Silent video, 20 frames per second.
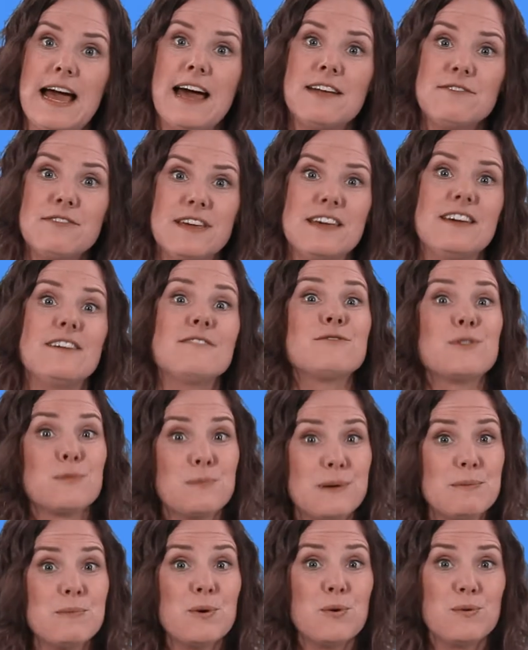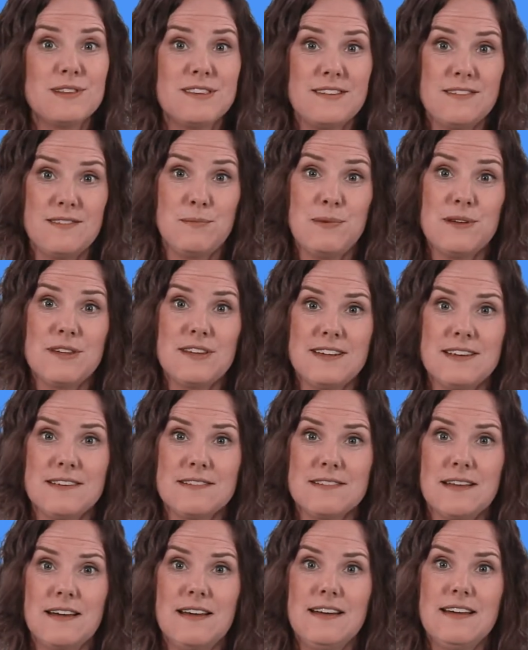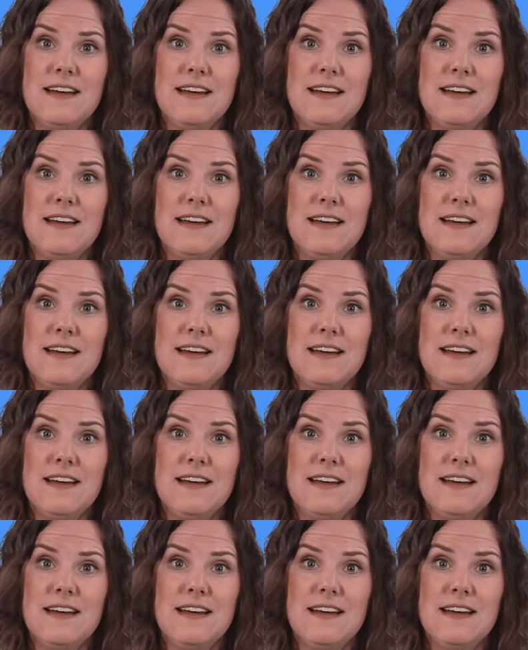advocate for people with disabilities.